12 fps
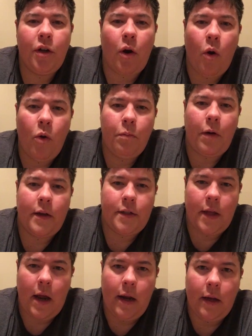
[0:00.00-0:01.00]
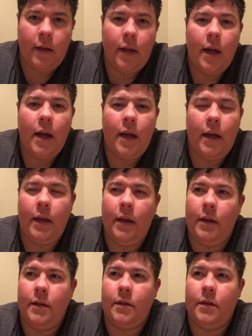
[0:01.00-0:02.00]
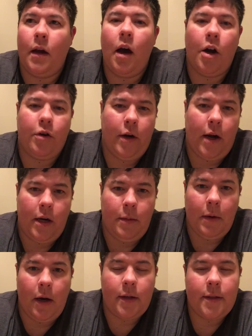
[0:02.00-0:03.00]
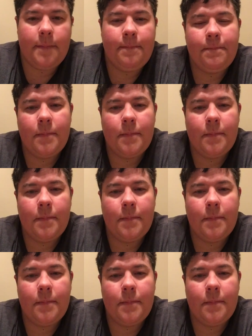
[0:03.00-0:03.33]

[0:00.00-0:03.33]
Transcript: your own prosthetic is $190.